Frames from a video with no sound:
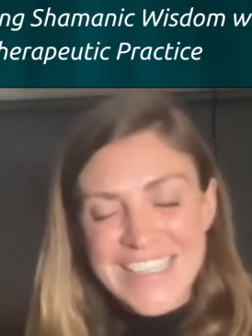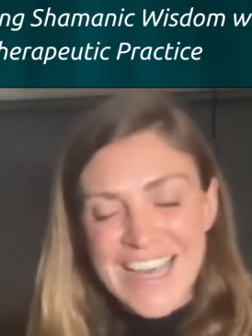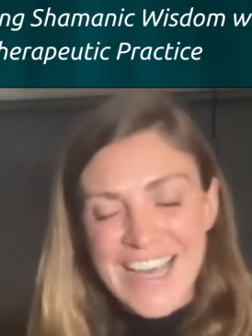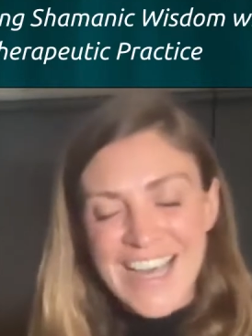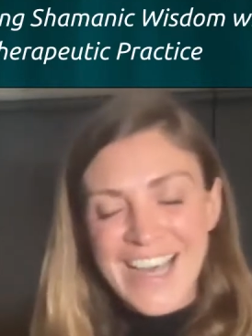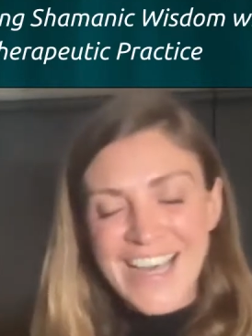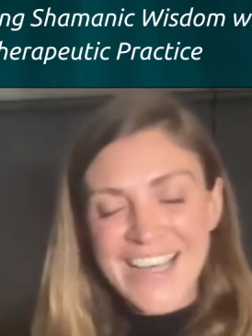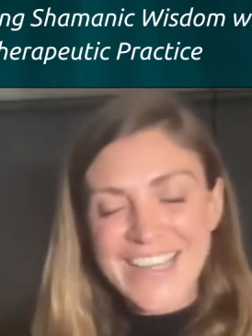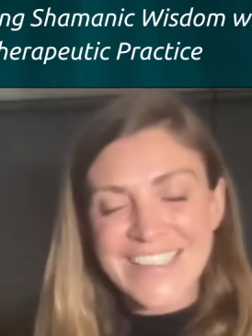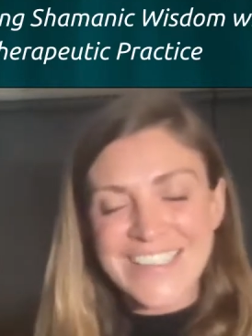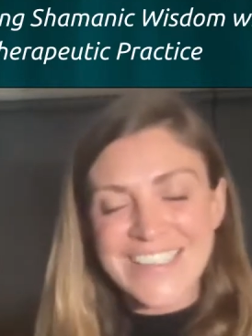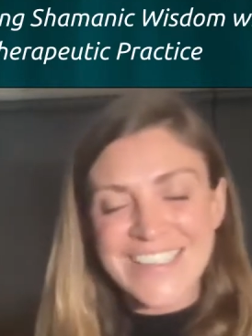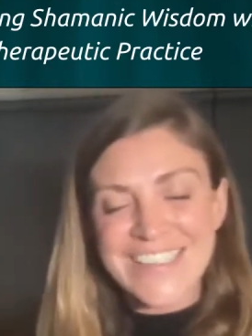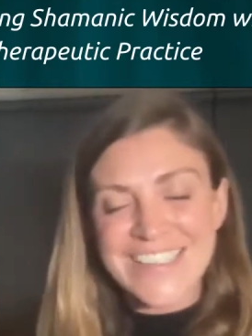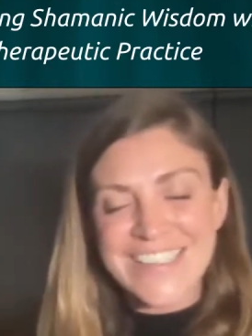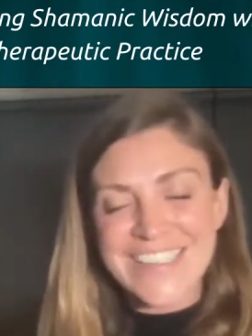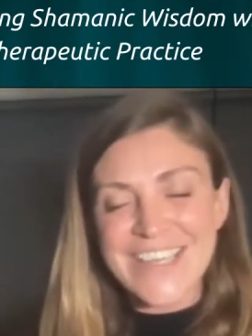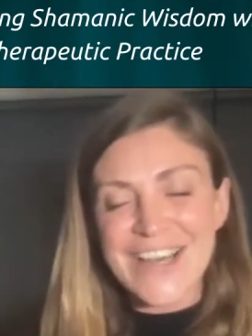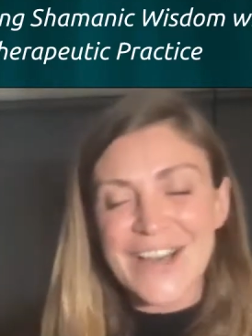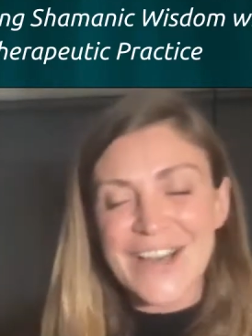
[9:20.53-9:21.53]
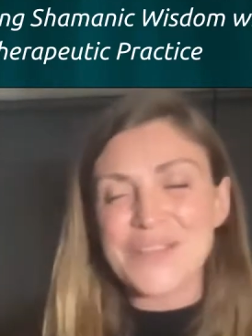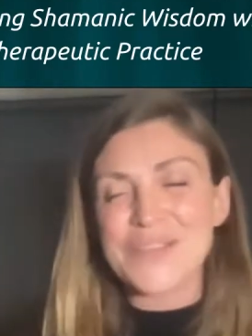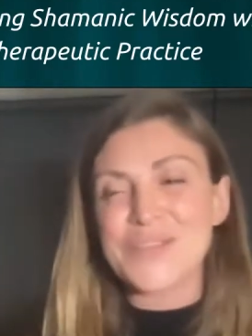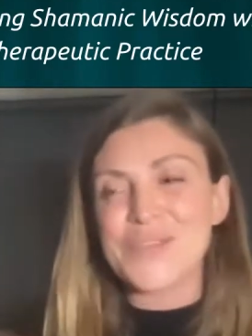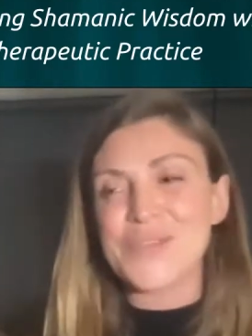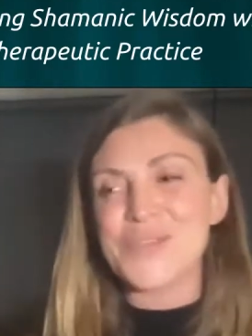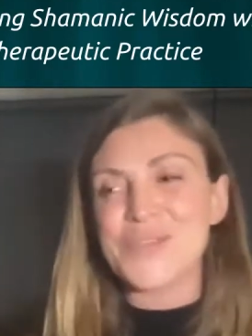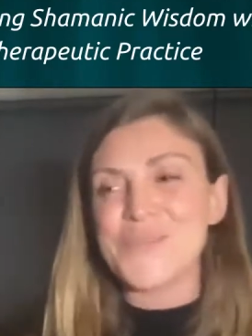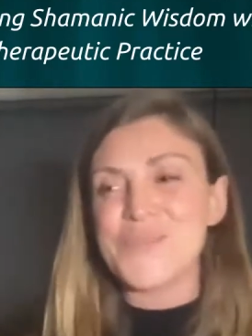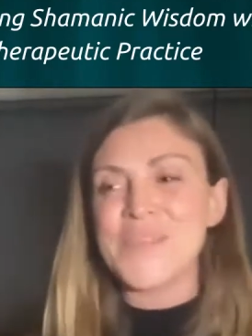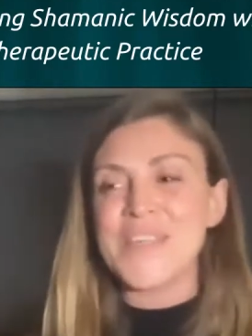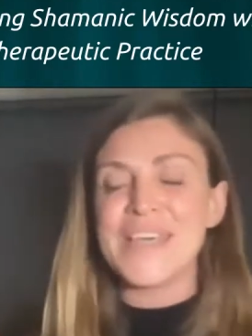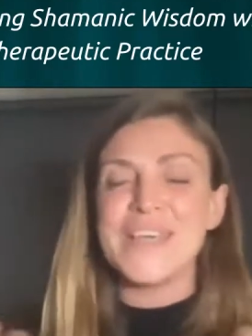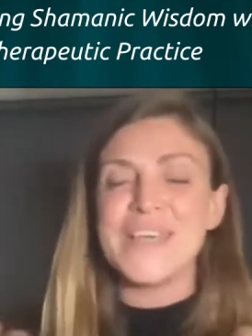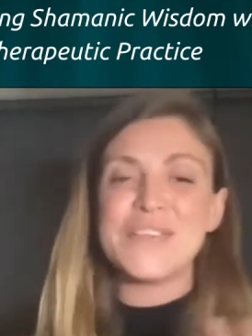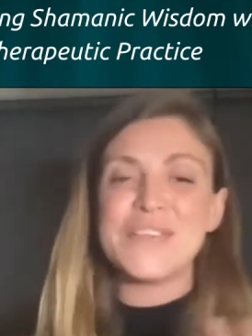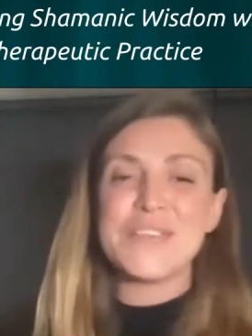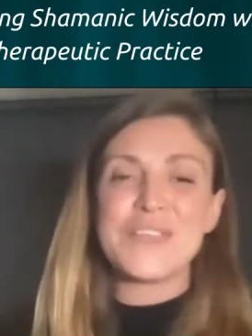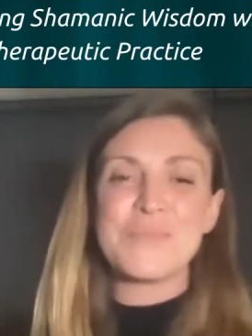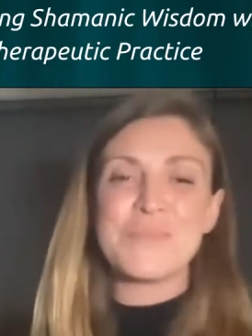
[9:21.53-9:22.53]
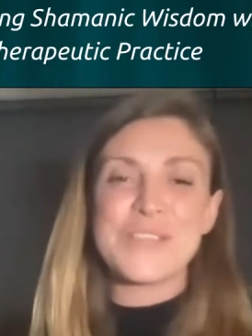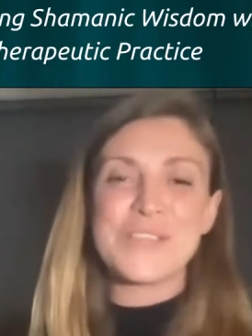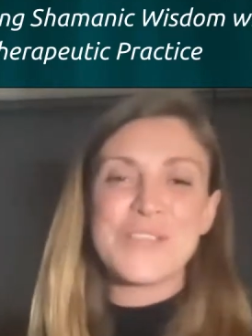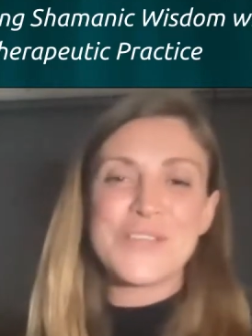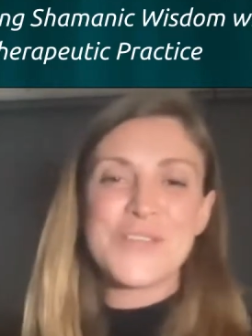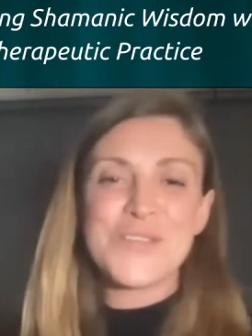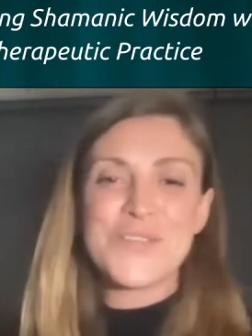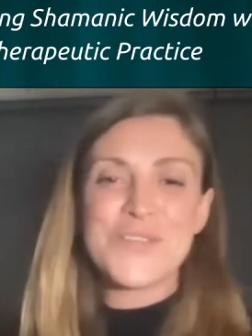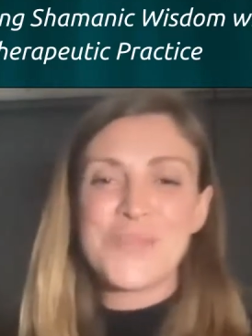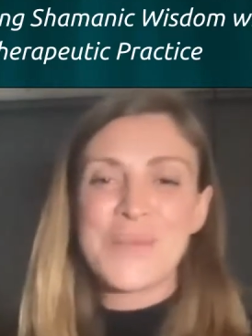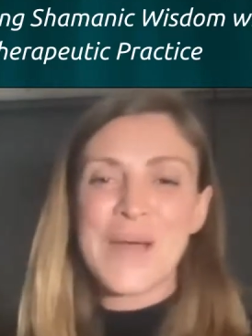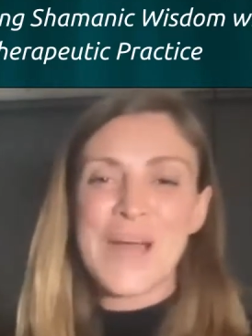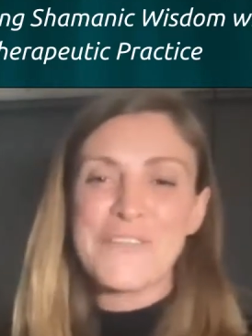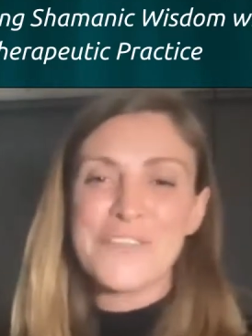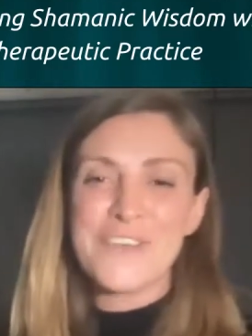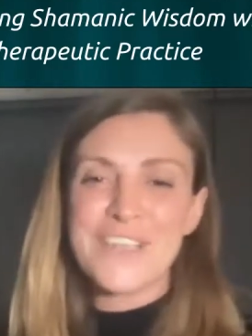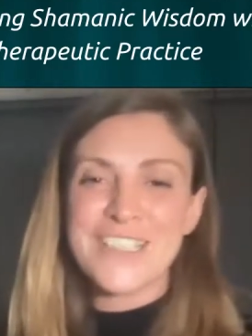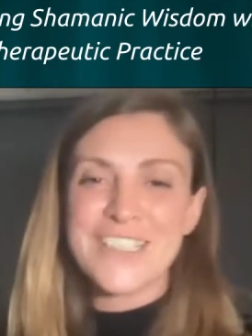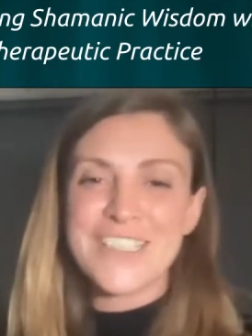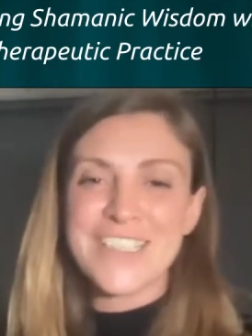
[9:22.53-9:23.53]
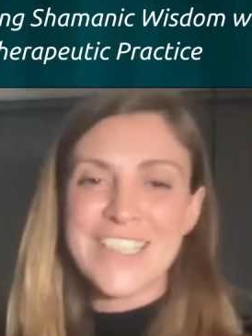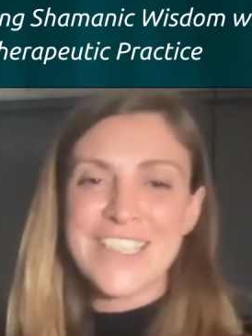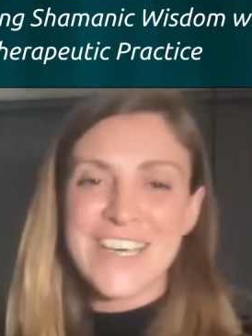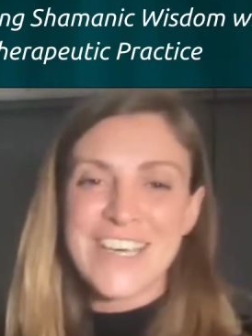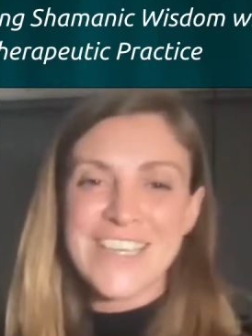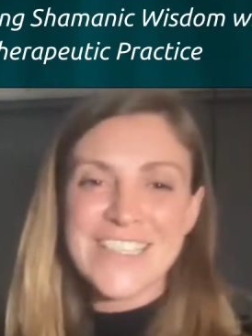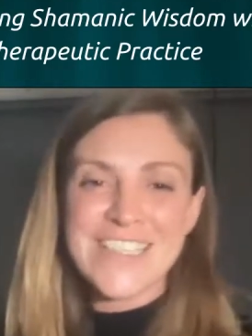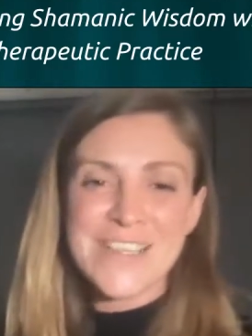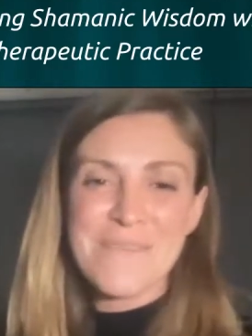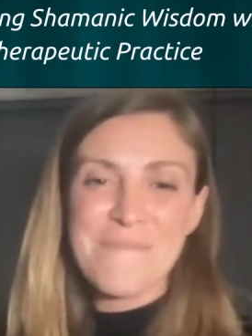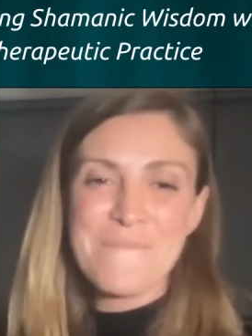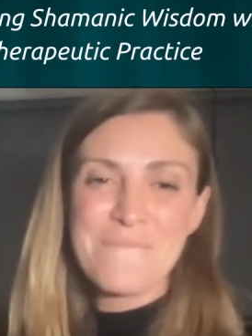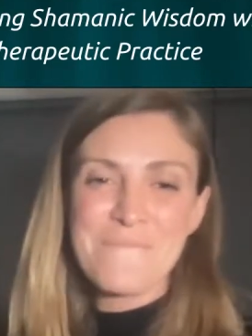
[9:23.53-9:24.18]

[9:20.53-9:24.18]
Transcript: and yeah, to speak to you from Africa tonight.